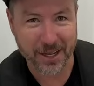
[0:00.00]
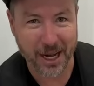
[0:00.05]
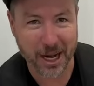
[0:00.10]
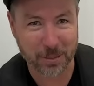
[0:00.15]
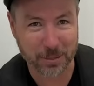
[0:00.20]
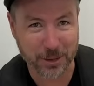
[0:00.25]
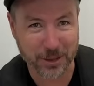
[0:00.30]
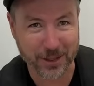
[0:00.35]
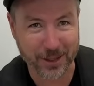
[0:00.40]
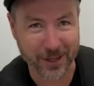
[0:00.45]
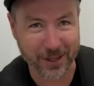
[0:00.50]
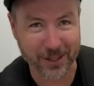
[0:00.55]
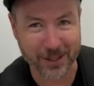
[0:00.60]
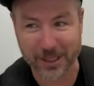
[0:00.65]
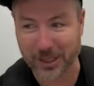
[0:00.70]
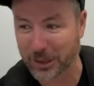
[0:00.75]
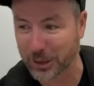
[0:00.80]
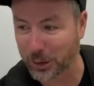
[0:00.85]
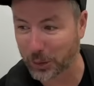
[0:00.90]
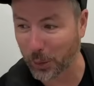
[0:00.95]
I'm installing
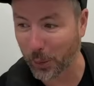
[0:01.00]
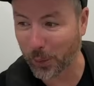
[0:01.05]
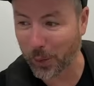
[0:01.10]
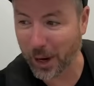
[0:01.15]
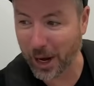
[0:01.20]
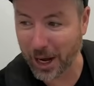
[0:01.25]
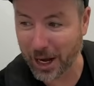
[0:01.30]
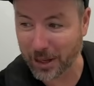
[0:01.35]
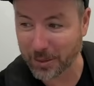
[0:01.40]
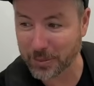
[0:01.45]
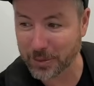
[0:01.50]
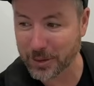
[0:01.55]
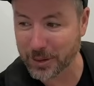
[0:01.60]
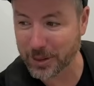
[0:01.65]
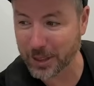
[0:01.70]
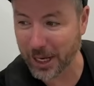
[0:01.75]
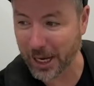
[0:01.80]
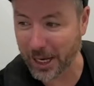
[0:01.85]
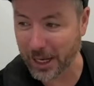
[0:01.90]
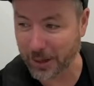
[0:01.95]
these
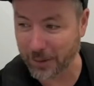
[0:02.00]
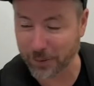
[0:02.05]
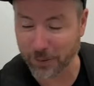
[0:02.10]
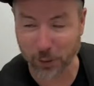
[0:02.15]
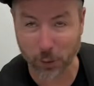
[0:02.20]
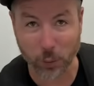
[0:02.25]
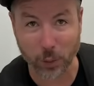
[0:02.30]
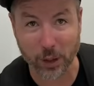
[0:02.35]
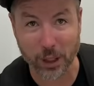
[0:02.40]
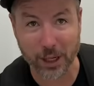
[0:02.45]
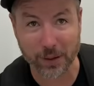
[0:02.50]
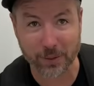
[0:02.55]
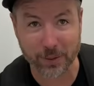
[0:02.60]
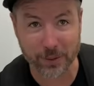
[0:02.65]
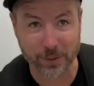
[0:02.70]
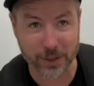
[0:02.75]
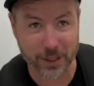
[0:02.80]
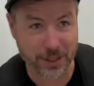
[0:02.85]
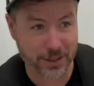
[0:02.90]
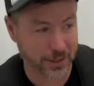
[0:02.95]
doorknobs, and for
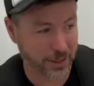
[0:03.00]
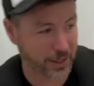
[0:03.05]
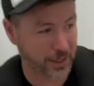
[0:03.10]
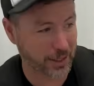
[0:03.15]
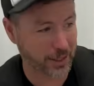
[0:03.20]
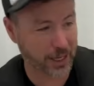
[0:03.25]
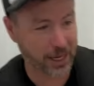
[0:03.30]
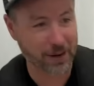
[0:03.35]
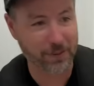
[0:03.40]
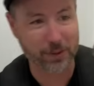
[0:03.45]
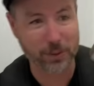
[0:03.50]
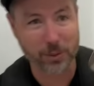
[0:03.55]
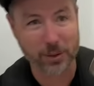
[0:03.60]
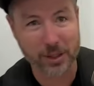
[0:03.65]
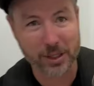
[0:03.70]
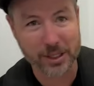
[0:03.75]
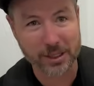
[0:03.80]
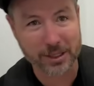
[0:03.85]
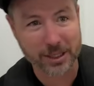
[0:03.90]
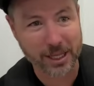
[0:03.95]
whatever reason, every one
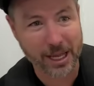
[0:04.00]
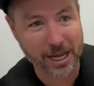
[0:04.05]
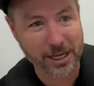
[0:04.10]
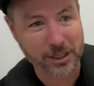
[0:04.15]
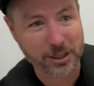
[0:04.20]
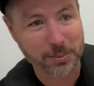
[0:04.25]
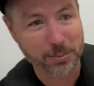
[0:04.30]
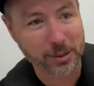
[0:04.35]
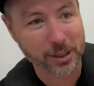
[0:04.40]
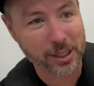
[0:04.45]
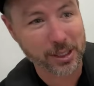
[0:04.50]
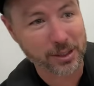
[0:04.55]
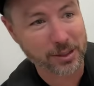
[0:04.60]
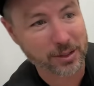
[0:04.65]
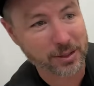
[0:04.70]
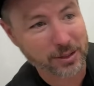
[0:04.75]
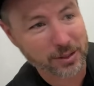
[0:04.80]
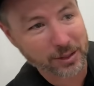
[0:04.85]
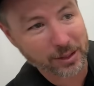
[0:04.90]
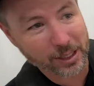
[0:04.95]
of these latch
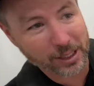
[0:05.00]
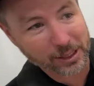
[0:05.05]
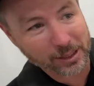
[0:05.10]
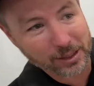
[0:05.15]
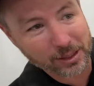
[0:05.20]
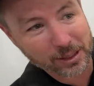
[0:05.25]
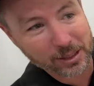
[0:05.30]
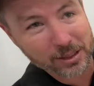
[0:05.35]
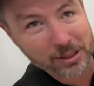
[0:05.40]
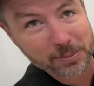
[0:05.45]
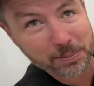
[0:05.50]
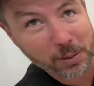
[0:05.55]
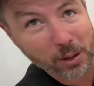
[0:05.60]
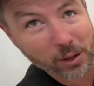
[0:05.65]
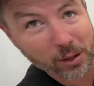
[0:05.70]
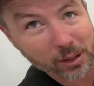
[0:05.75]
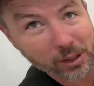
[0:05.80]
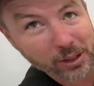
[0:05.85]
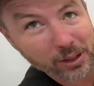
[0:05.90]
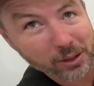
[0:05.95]
plates, like this
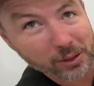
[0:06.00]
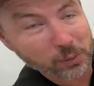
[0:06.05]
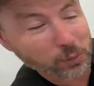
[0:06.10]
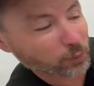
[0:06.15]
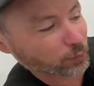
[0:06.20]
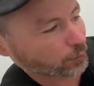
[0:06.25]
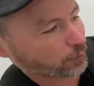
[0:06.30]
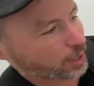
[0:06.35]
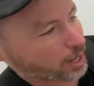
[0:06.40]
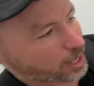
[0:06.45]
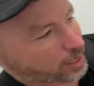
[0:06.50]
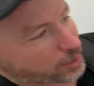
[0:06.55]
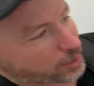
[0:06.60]
part, will not